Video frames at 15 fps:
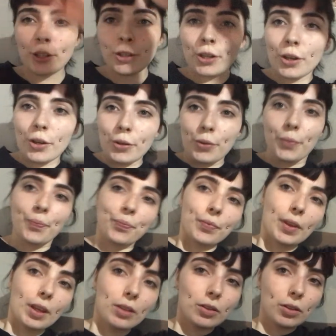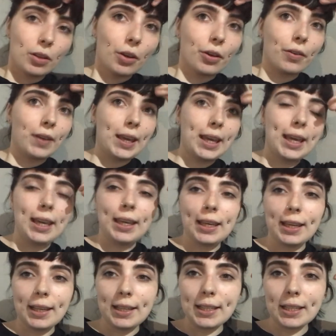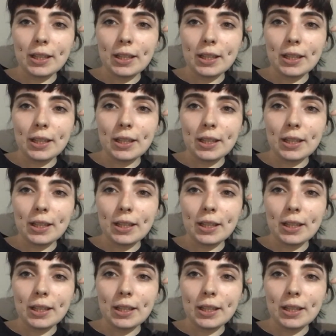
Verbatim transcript: Yo, so it is